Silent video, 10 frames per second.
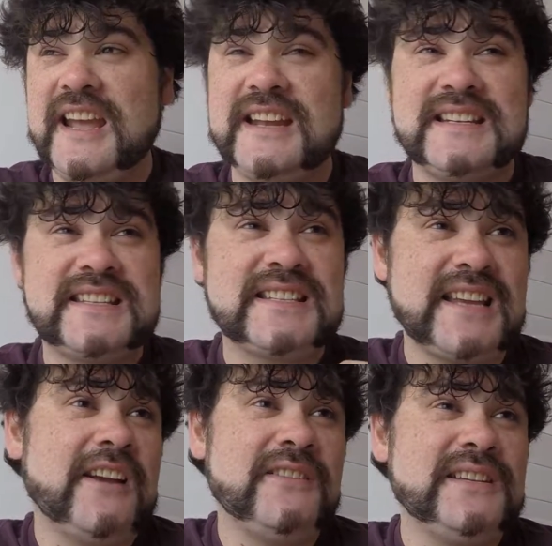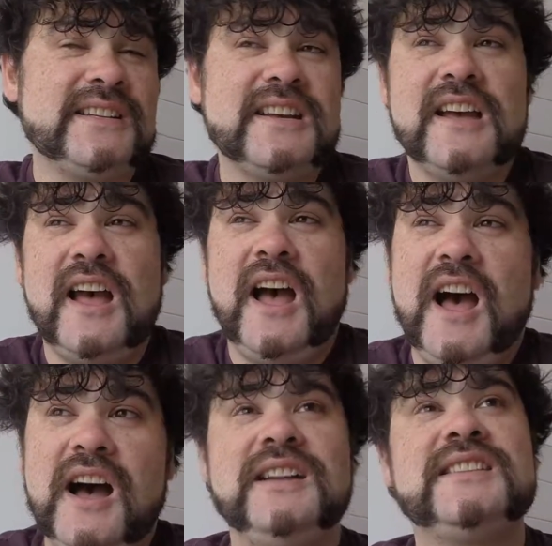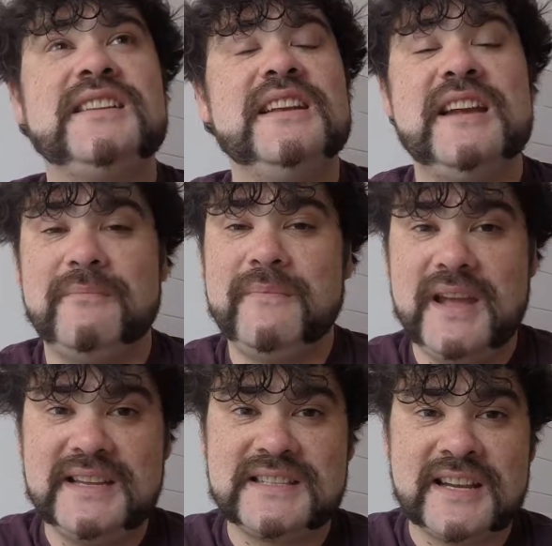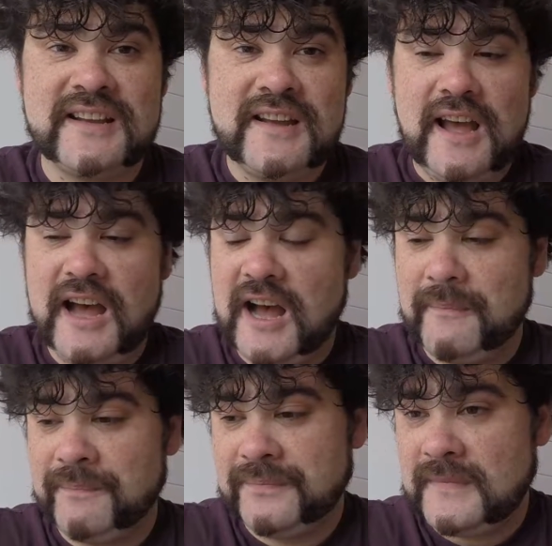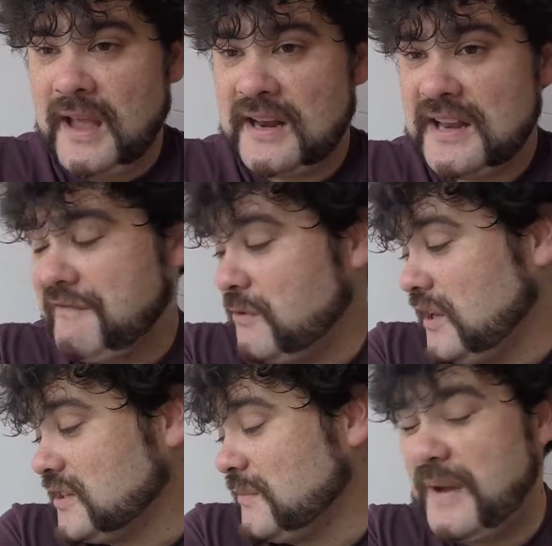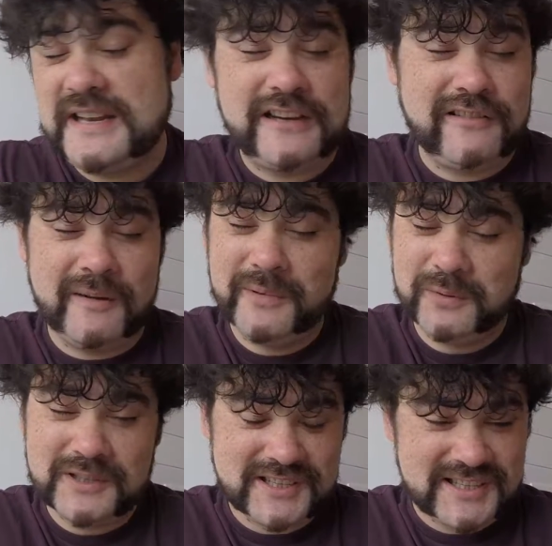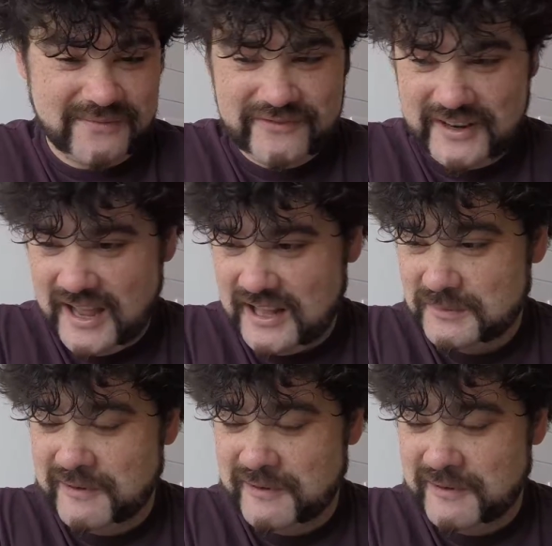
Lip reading: It sounded utterly amazing, and everyone else with Betty Grumble was just something else.